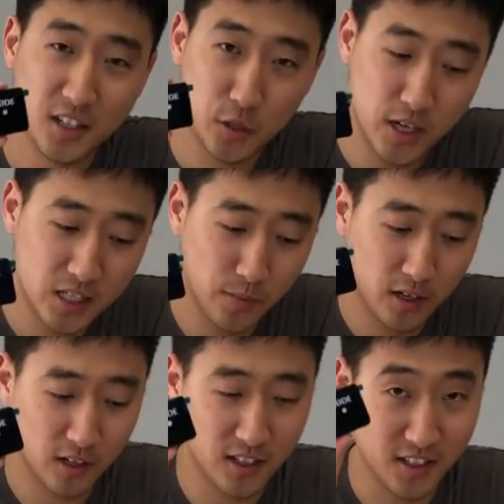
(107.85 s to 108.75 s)

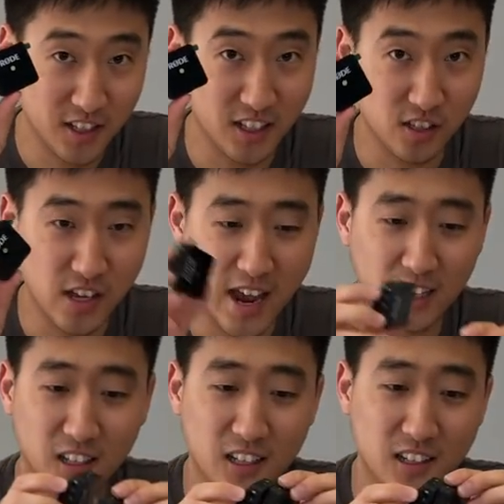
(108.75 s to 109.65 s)
Transmitter is
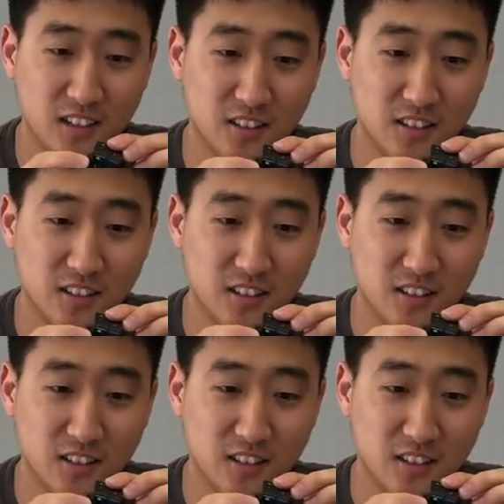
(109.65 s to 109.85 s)
exactly